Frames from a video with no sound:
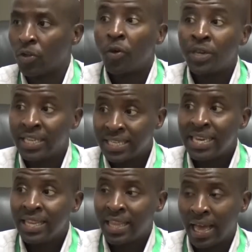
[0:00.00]
although it is
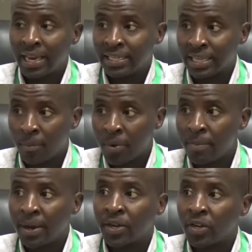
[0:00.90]
still there in some way,
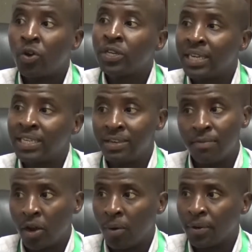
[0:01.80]
but not yet
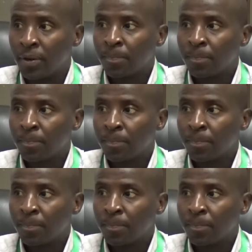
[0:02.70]
developed.